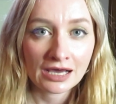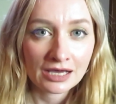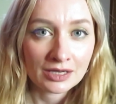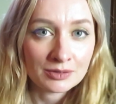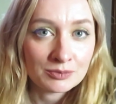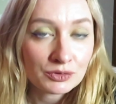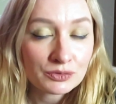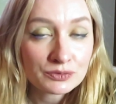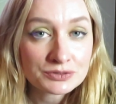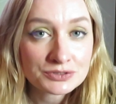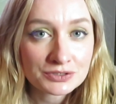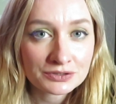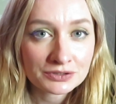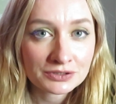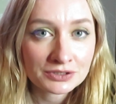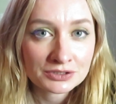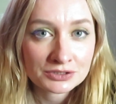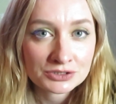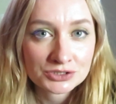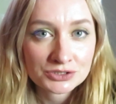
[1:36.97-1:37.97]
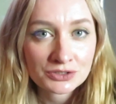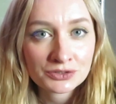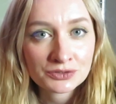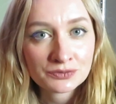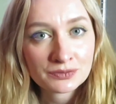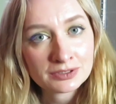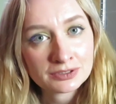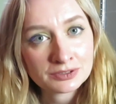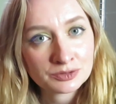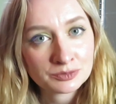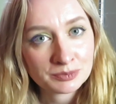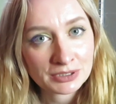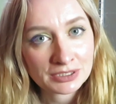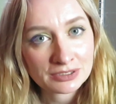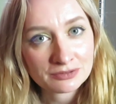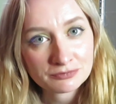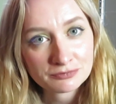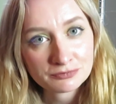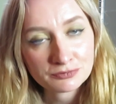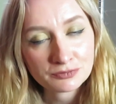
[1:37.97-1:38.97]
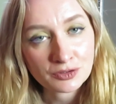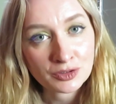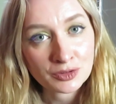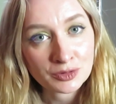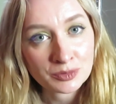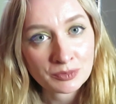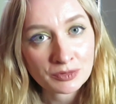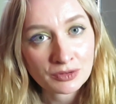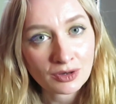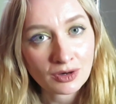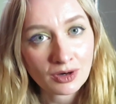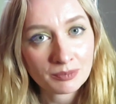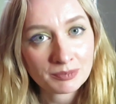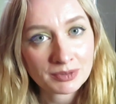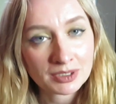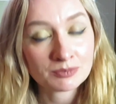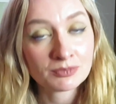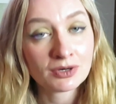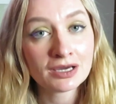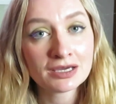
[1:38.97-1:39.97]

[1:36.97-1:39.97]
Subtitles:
I'm also going to show you a little bit from the hopping